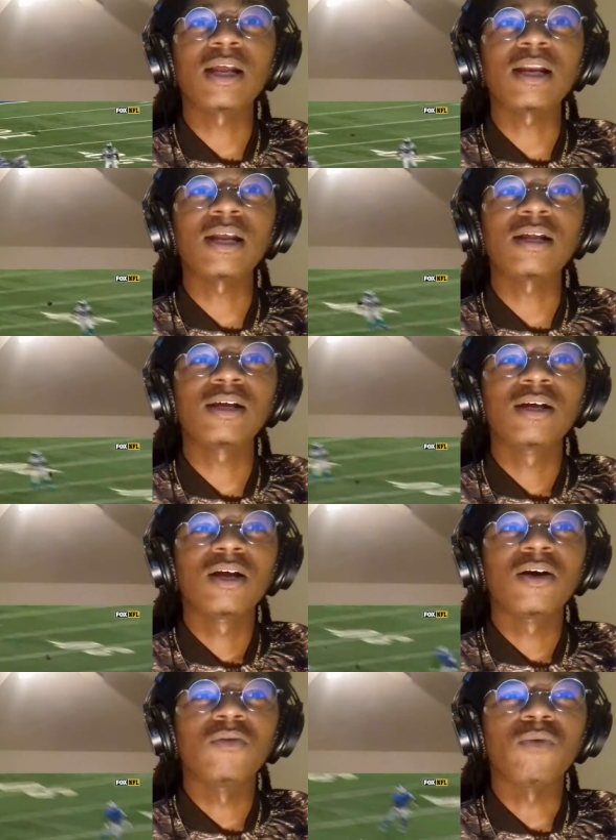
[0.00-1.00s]
that,
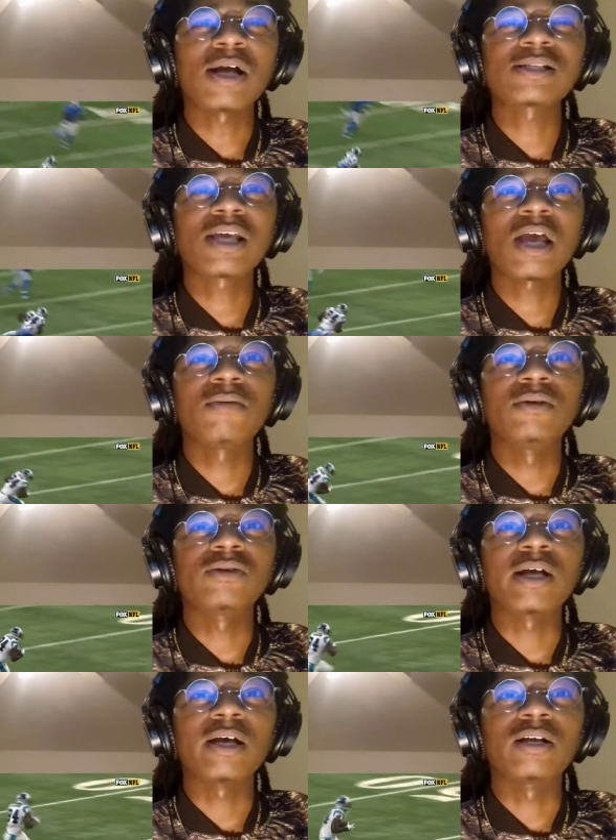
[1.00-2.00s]
why does Cam
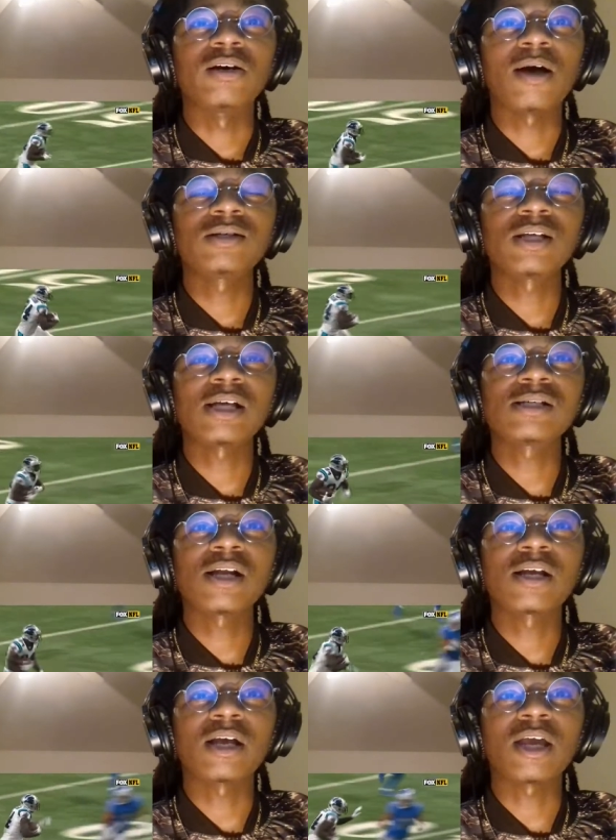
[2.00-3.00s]
do that though? I, I see
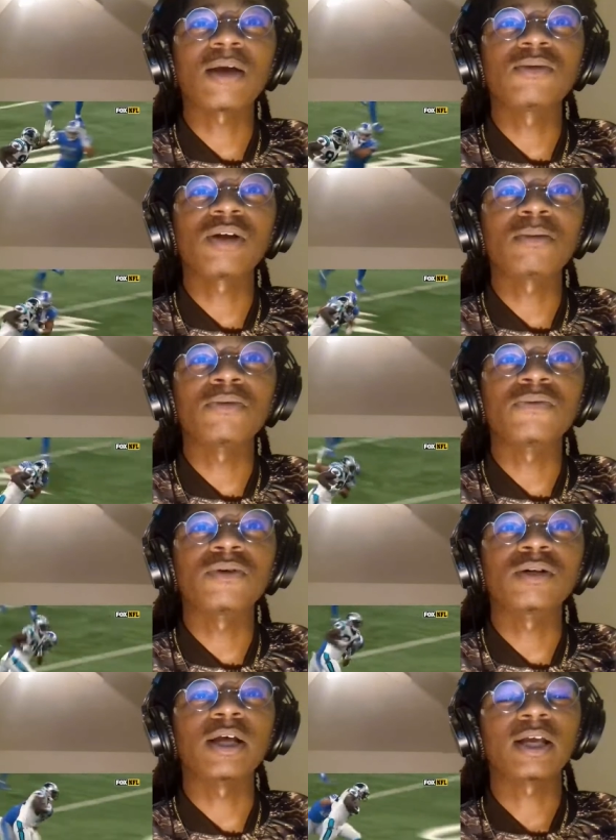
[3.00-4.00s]
that nigga Cam do that
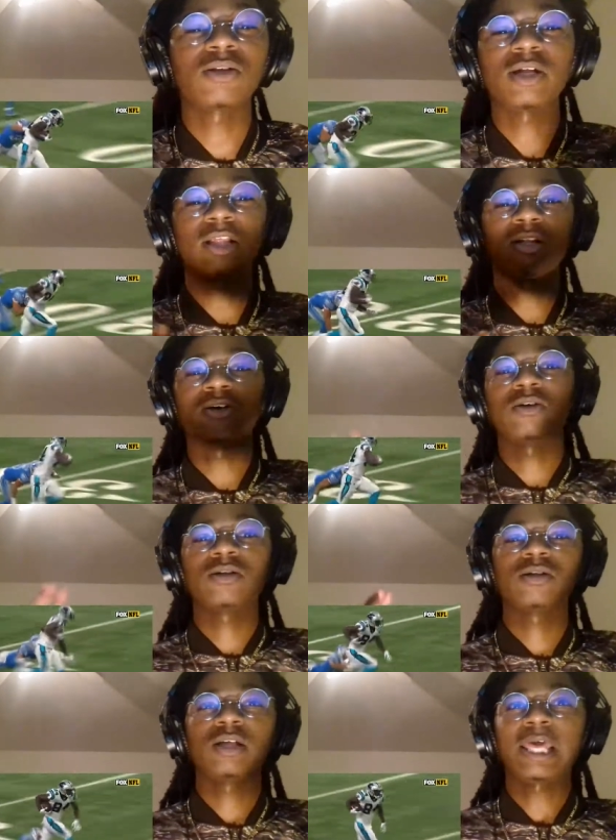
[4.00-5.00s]
before. Like he do like a little,
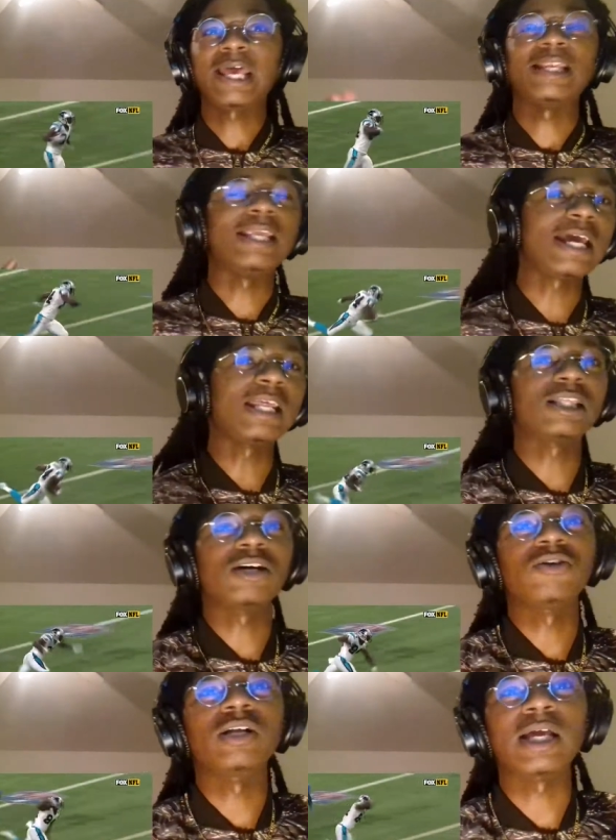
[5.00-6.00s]
and then he
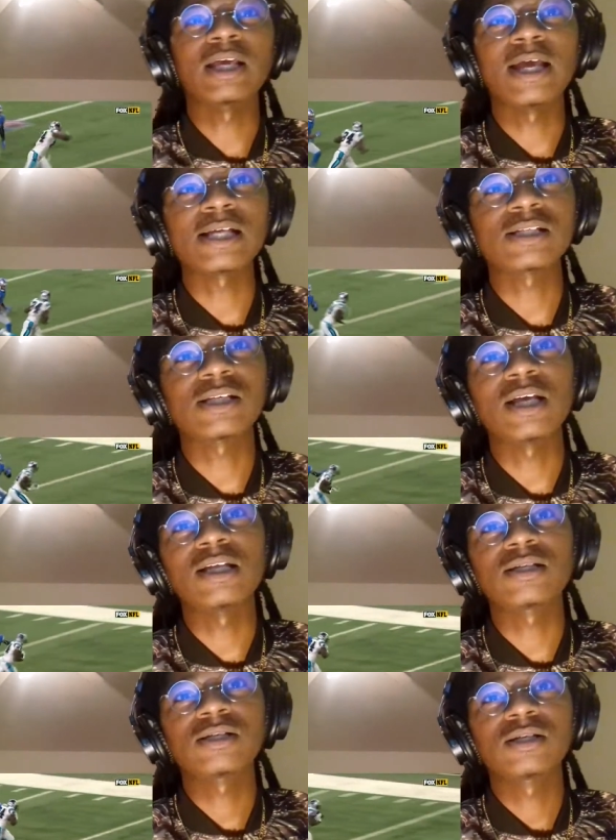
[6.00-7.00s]
throw it. Like he
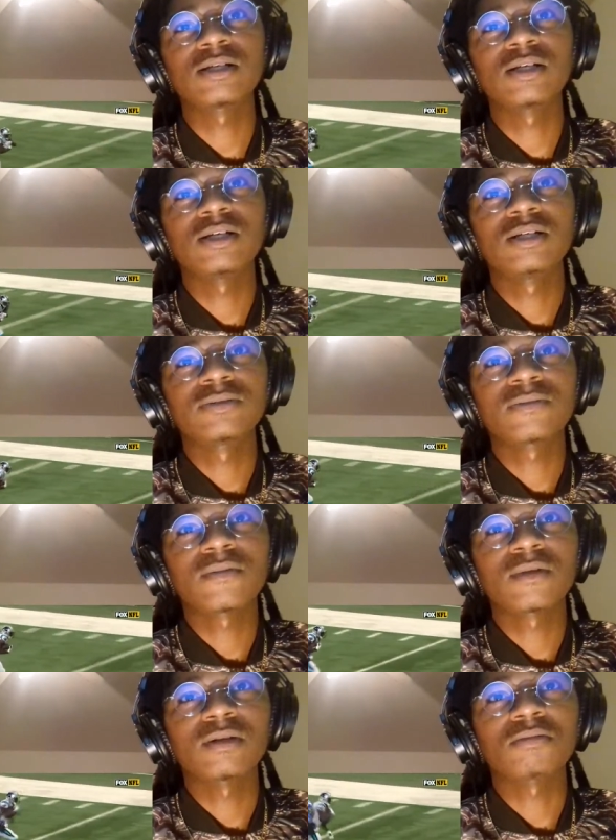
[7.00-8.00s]
hesitates.
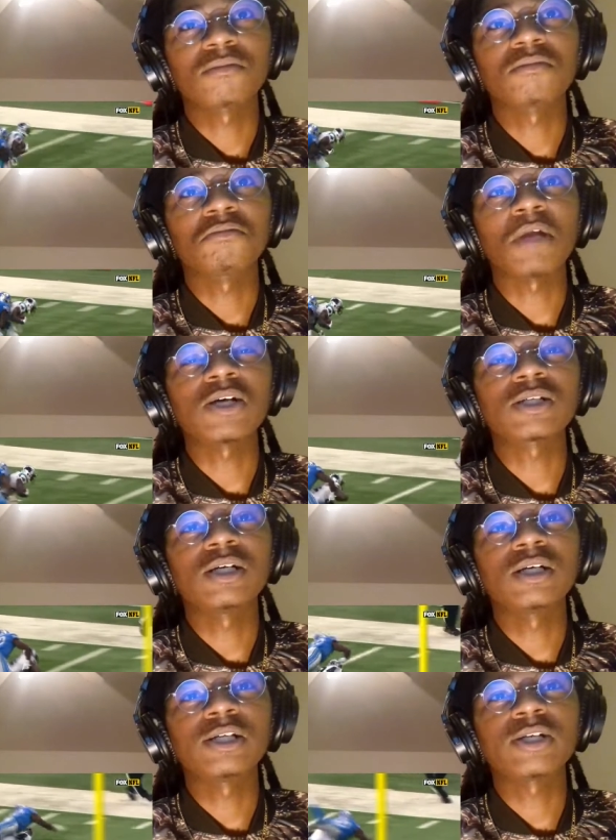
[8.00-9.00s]
That was
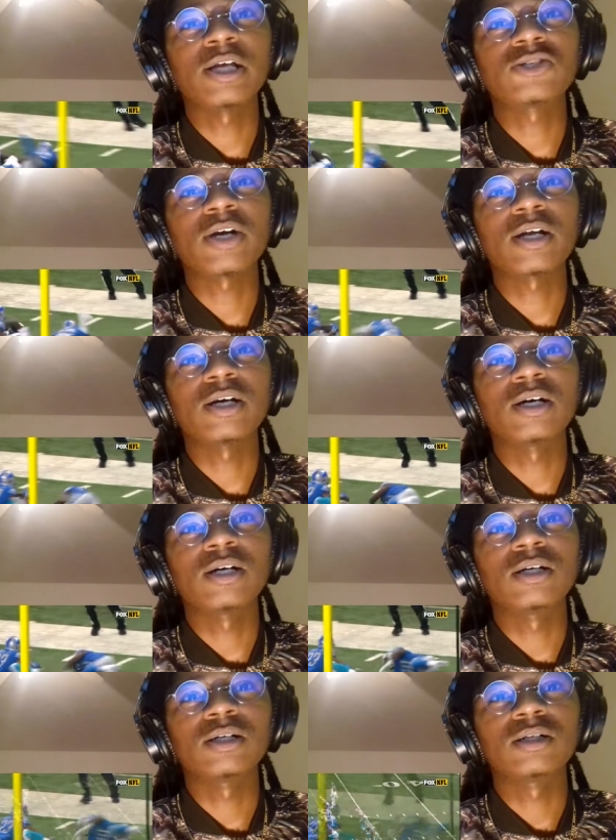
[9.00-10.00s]
good. He he tried to,
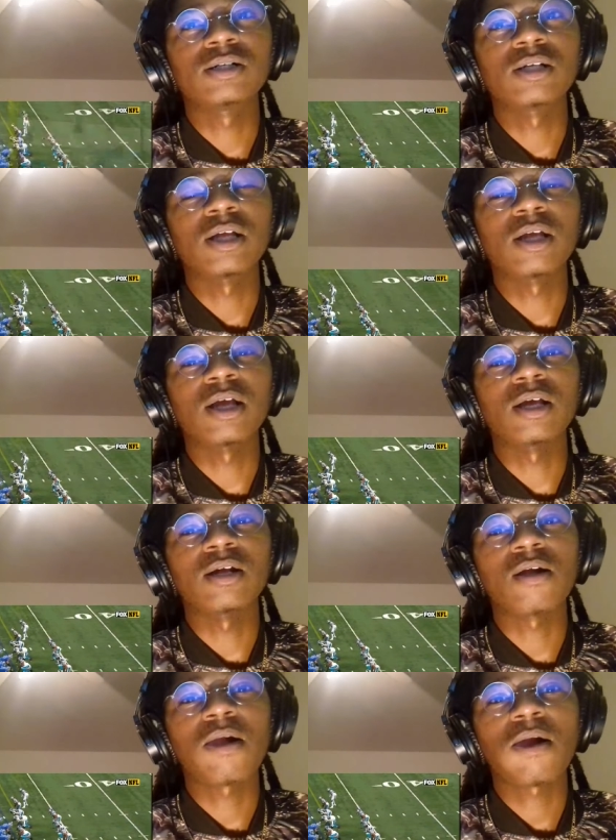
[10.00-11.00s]
uh,
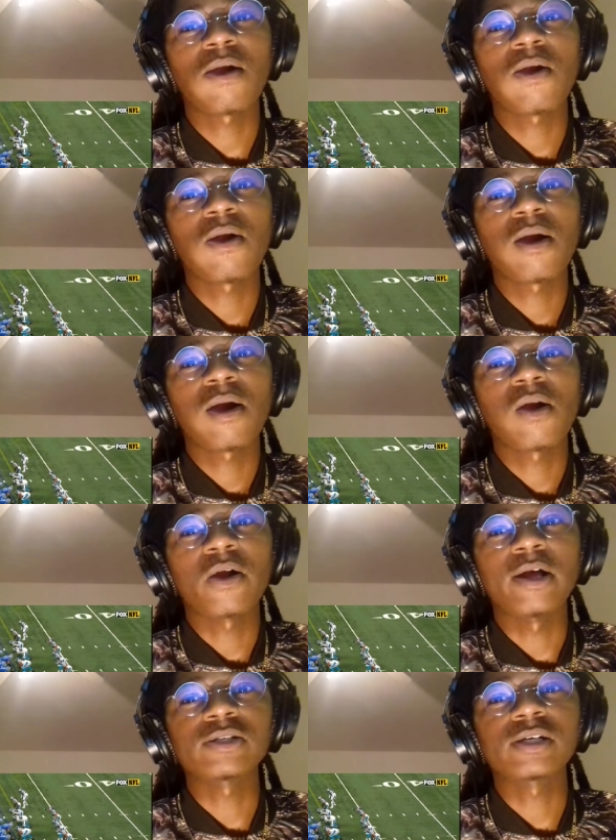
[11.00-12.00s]
yeah.
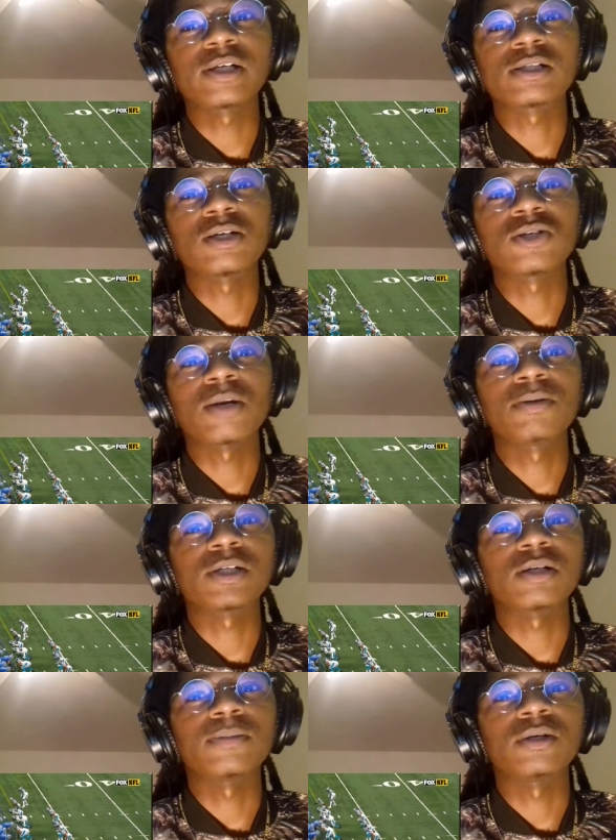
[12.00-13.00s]
That was a good attempt trying to
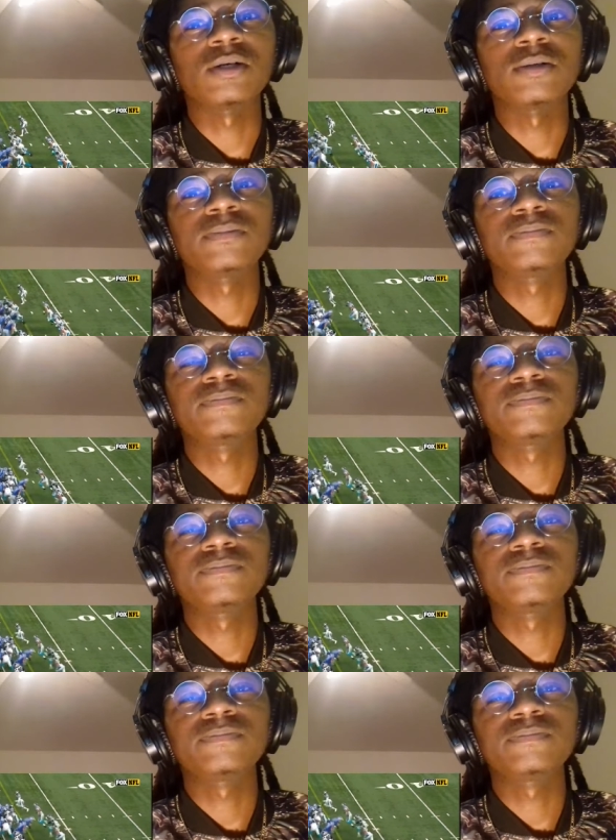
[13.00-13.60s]
punch at the ball.